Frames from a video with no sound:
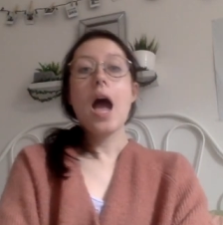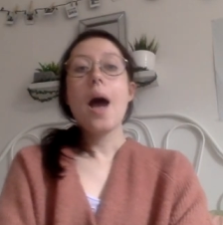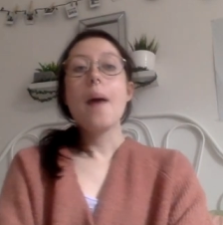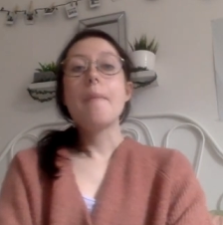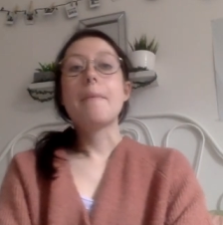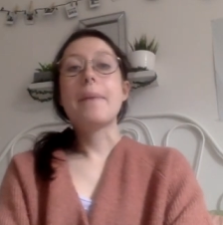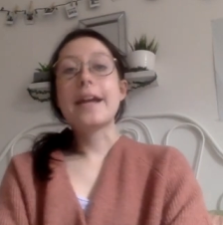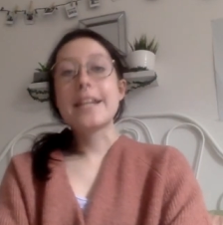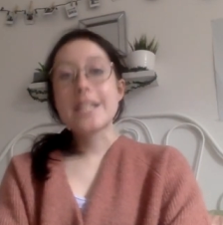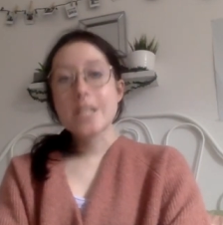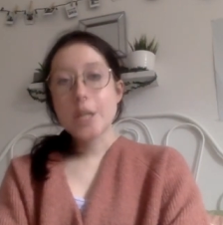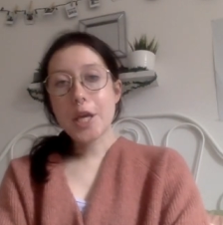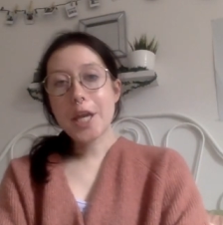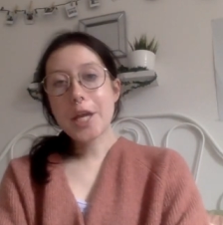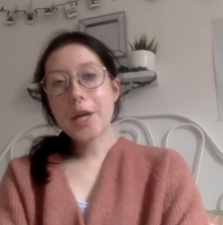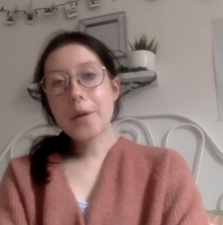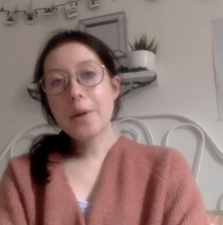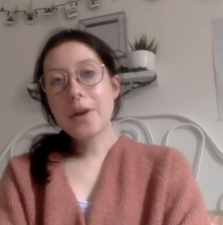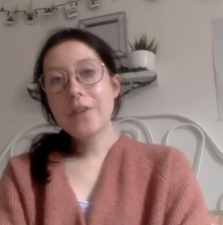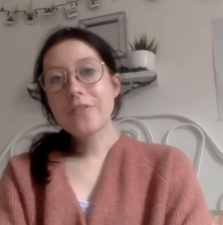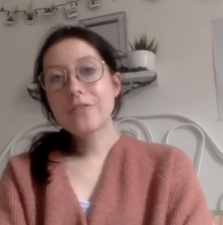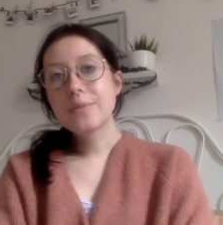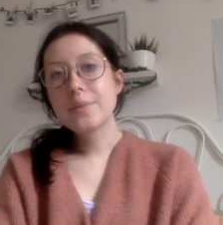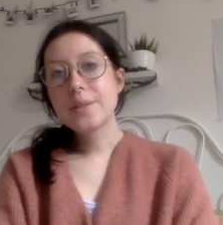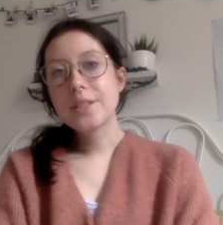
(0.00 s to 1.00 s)
My
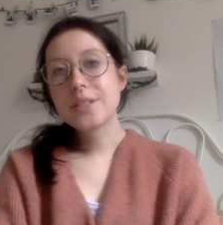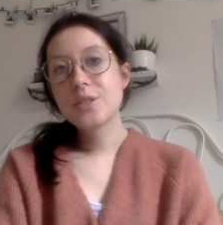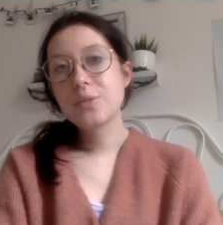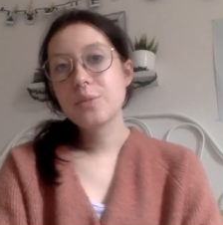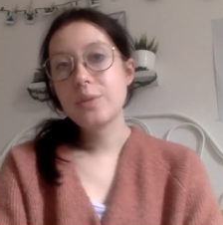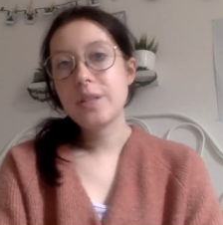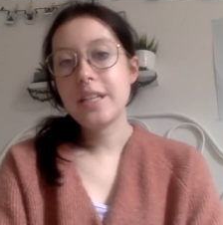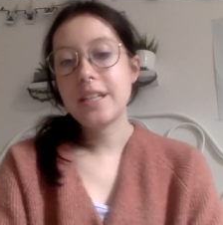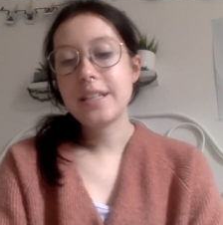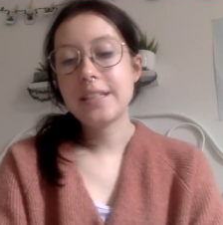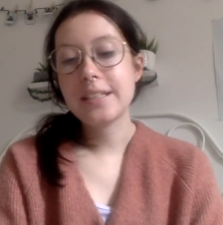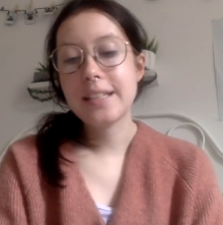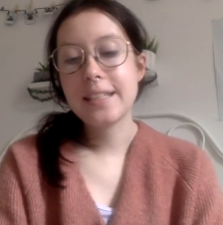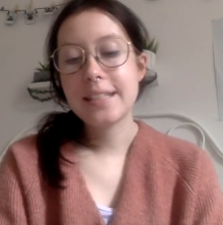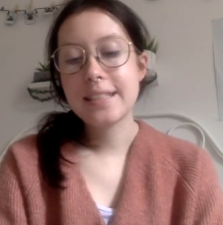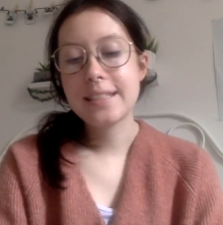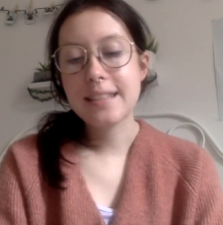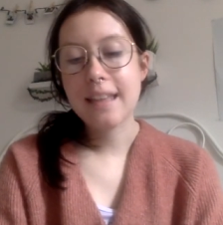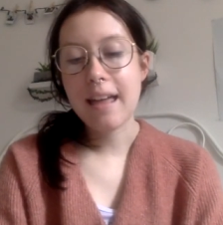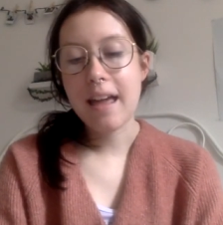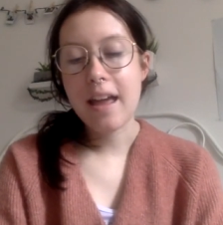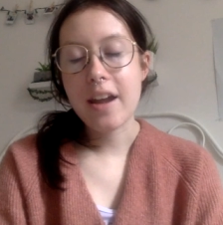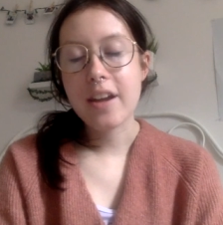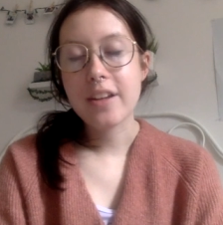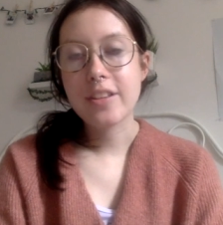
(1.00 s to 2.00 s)
takeaway from this week is
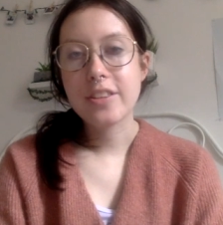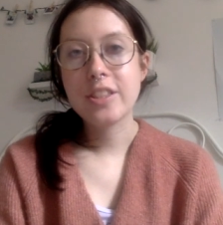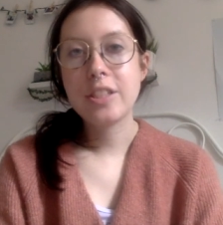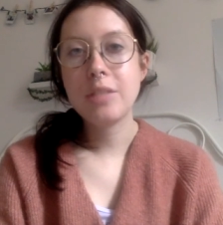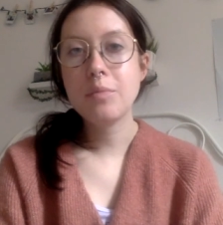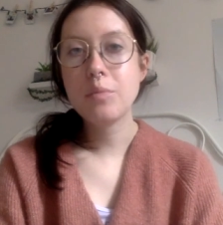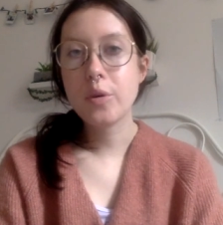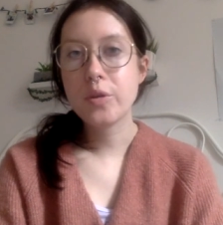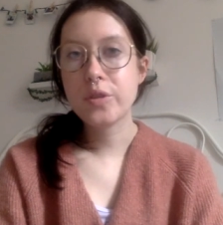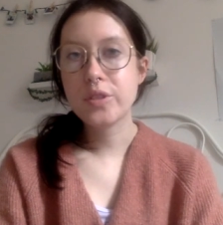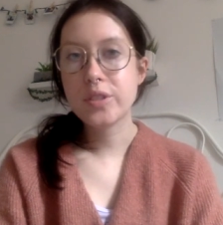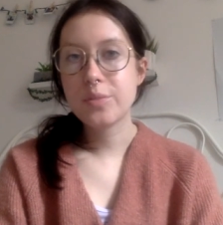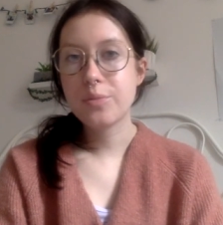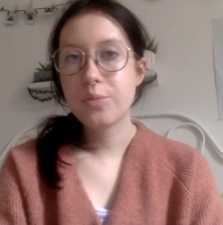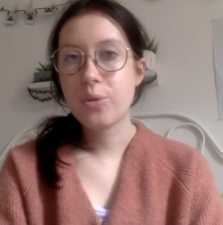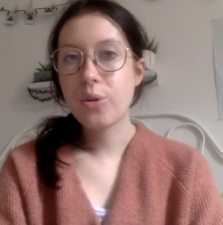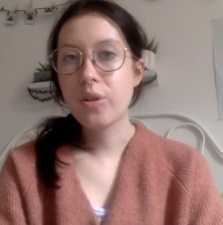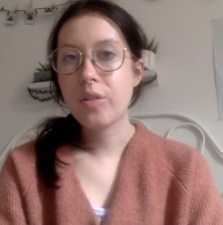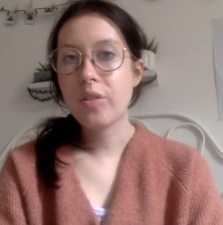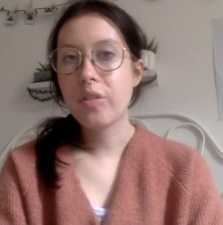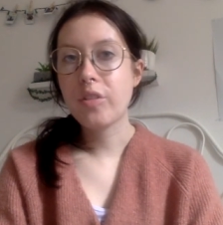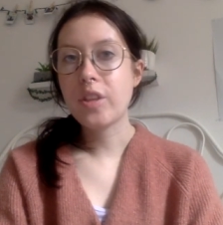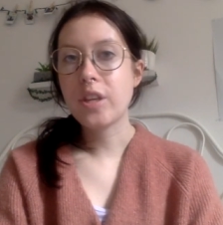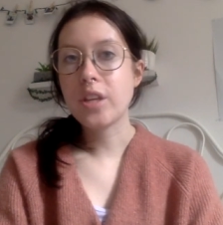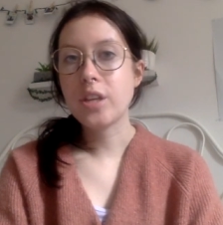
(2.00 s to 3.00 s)
that the most
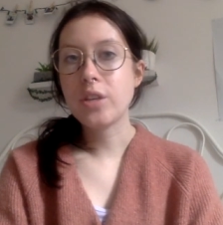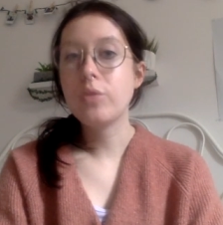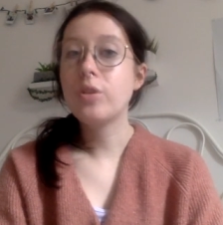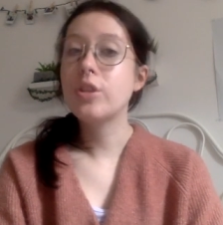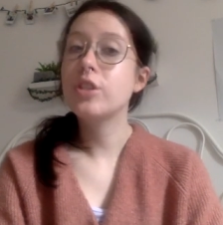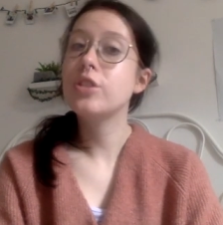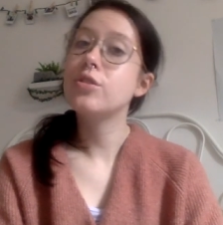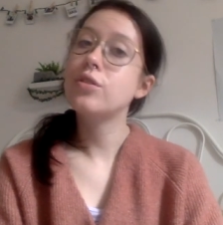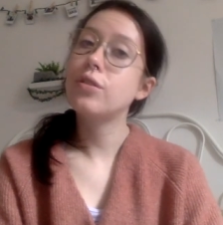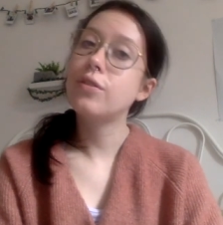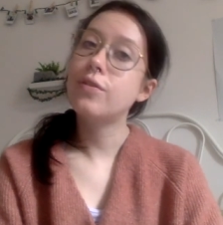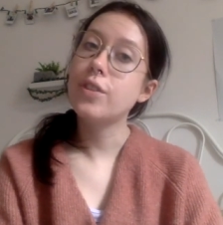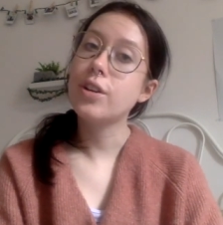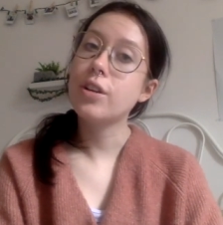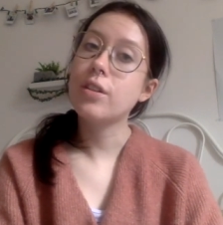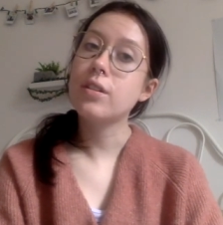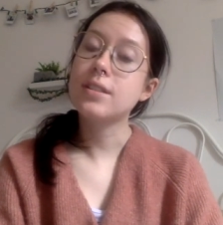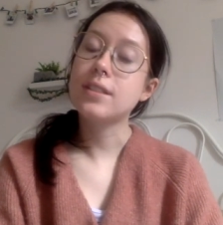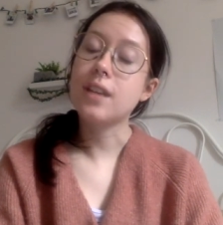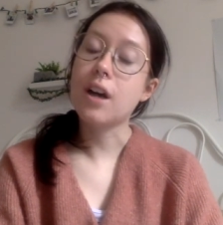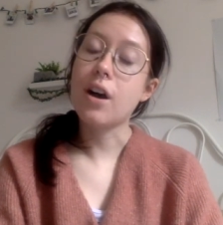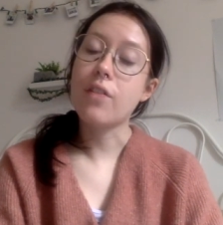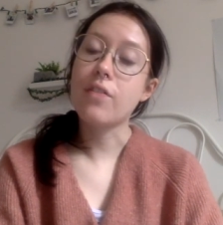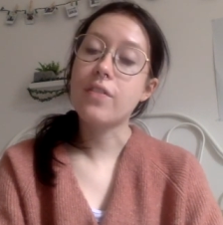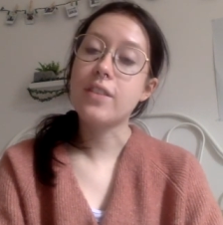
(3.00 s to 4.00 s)
important thing you can do for
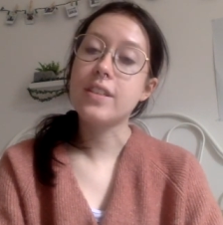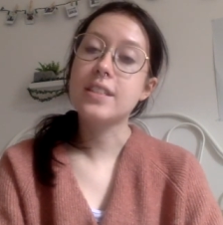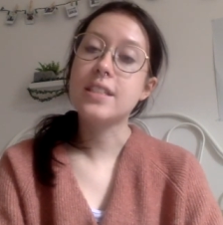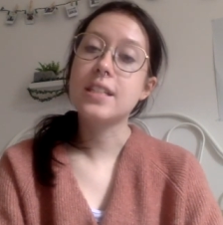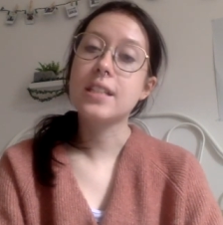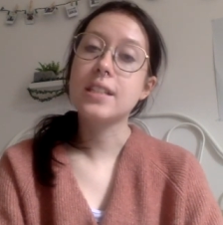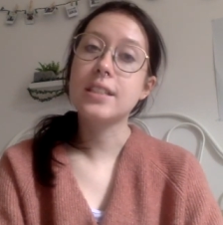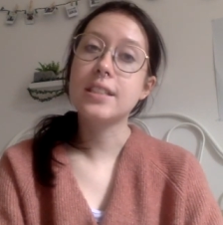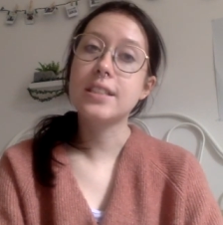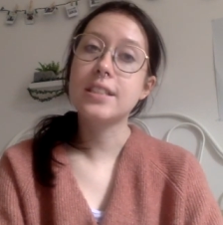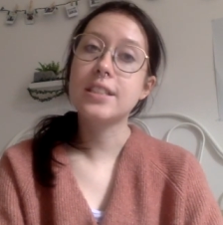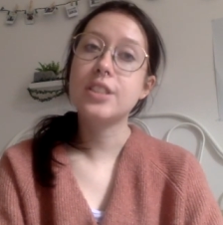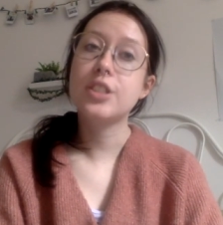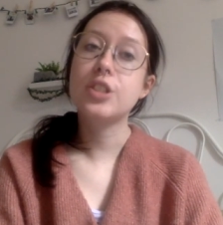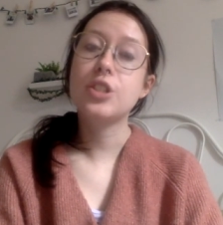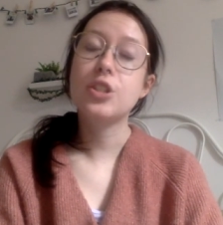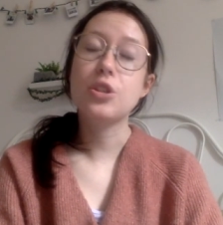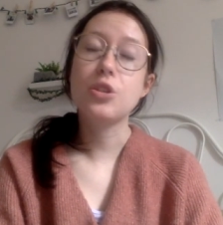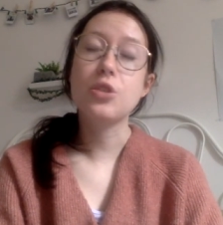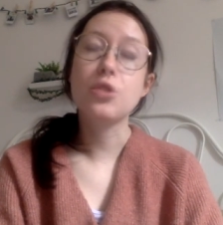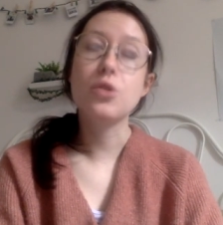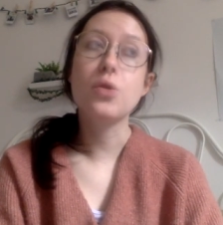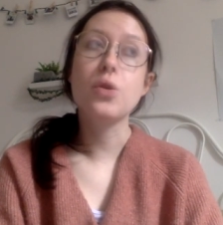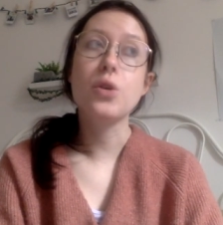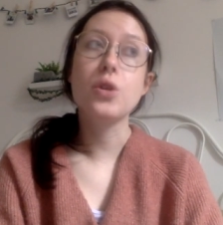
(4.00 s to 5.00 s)
yourself is to listen
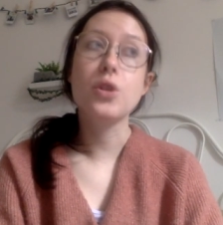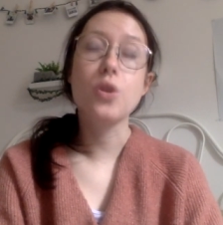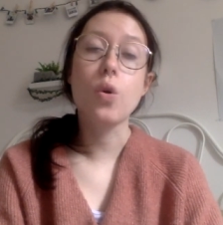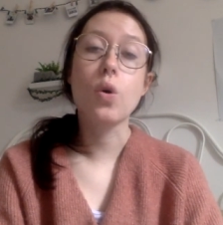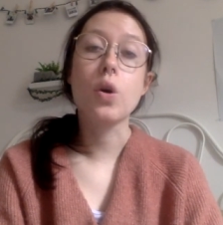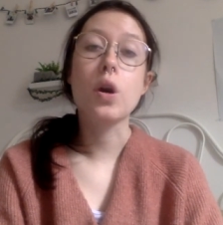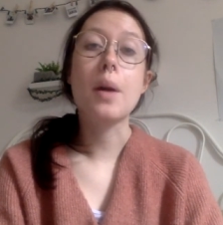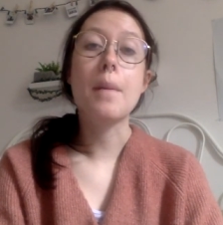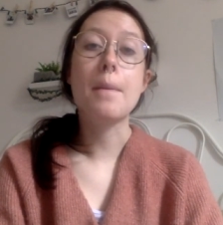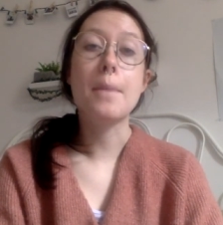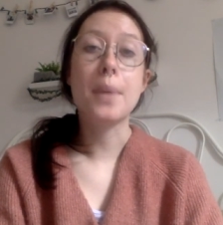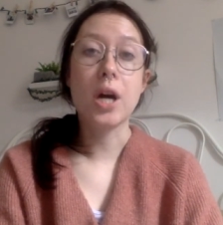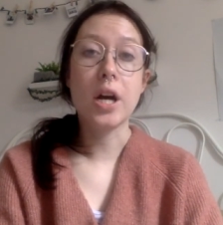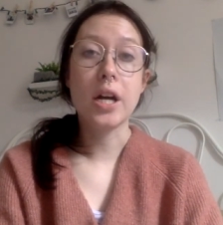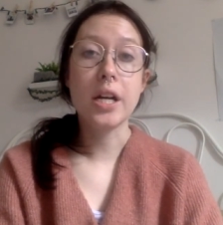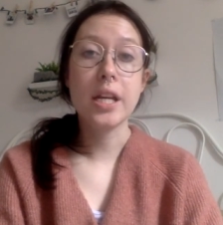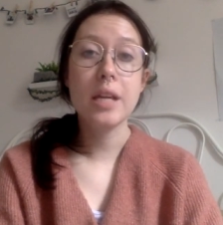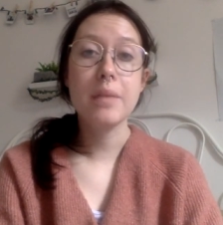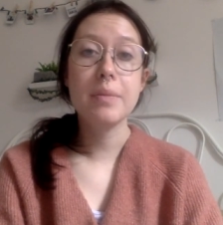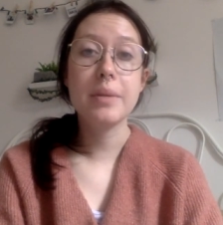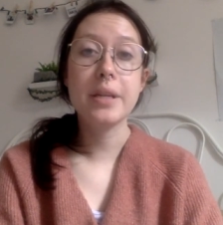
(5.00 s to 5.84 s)
to your body,